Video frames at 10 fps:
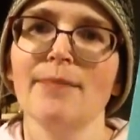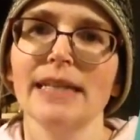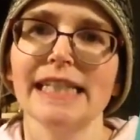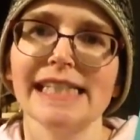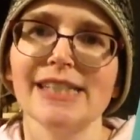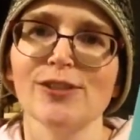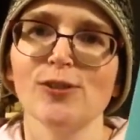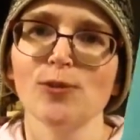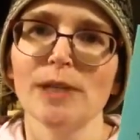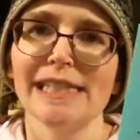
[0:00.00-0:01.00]
This is
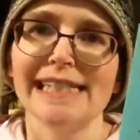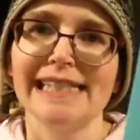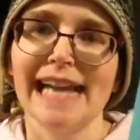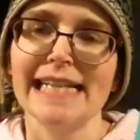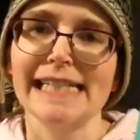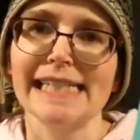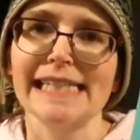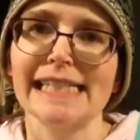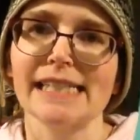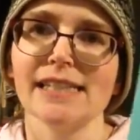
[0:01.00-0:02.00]
Joyce
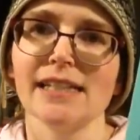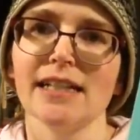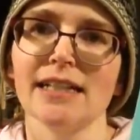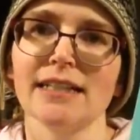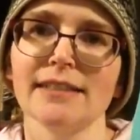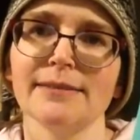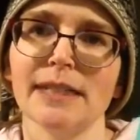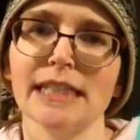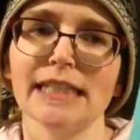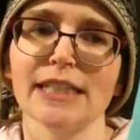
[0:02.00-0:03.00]
Dennys's
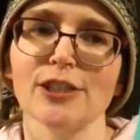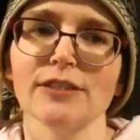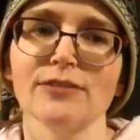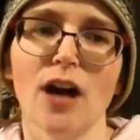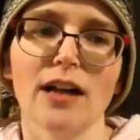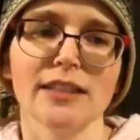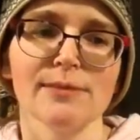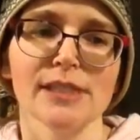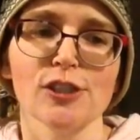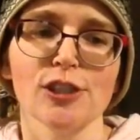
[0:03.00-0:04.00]
a collection of
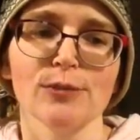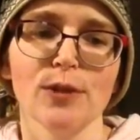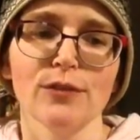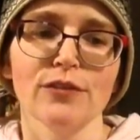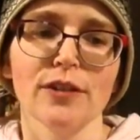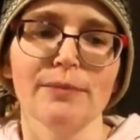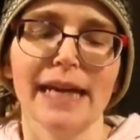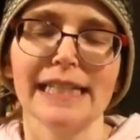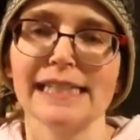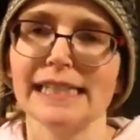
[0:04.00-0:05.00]
columns that she wrote for a
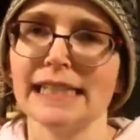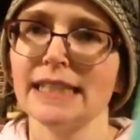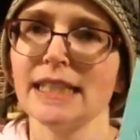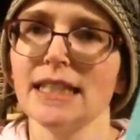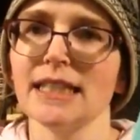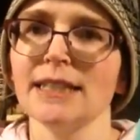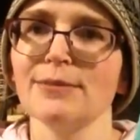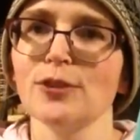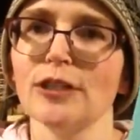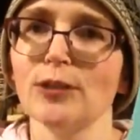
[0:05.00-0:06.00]
magazine
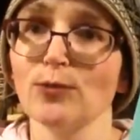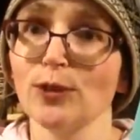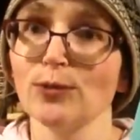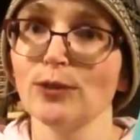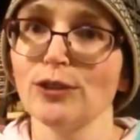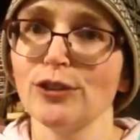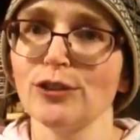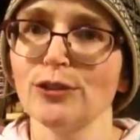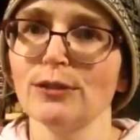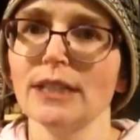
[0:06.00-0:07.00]
during World War
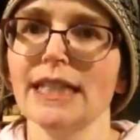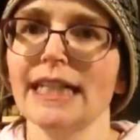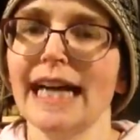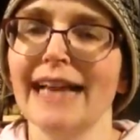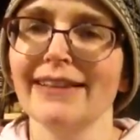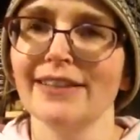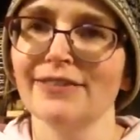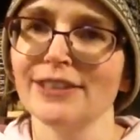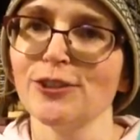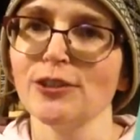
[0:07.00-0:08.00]
II, and then
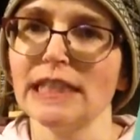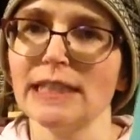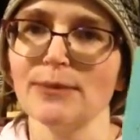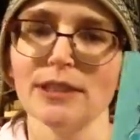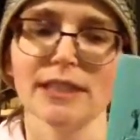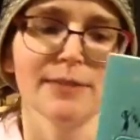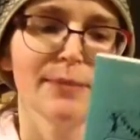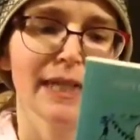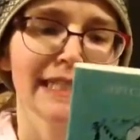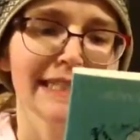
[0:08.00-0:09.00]
eventually they were
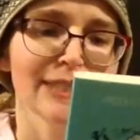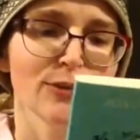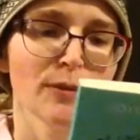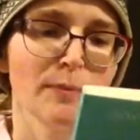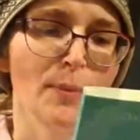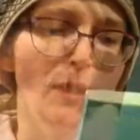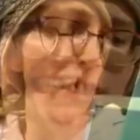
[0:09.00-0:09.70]
compiled into a book.